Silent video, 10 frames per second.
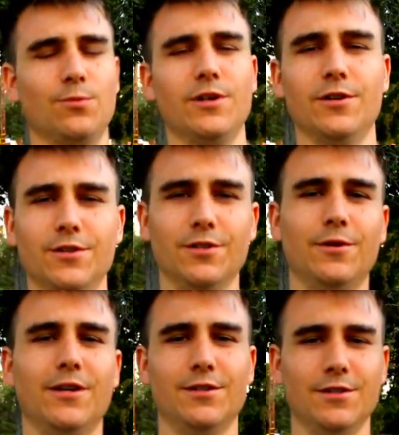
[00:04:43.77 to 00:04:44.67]
what you're
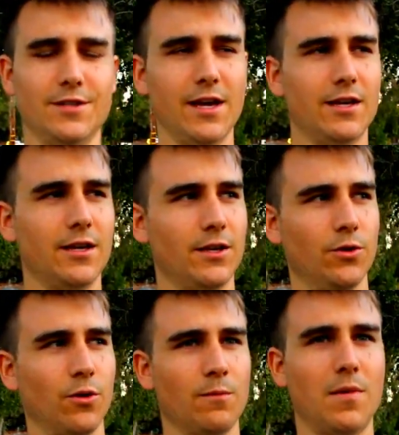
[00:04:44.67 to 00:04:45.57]
doing is you're taking
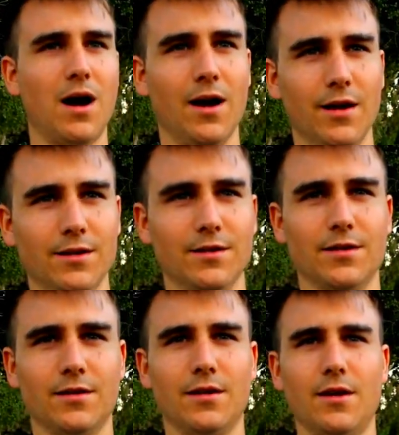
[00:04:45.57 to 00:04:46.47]
your mind
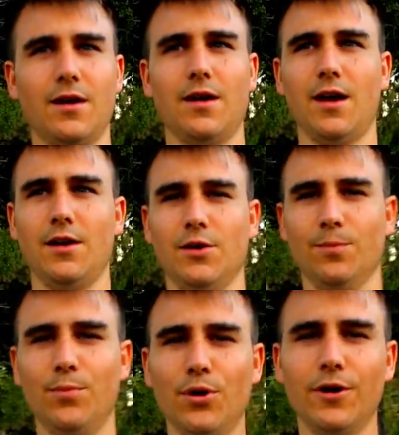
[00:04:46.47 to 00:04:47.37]
and
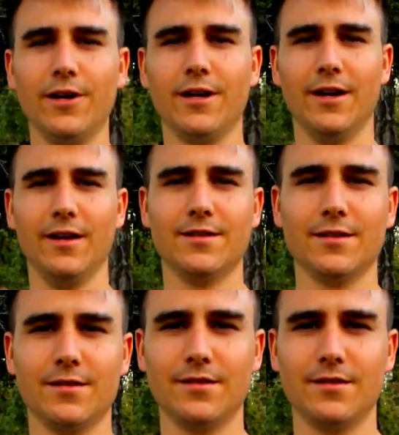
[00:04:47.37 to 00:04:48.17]
you're putting it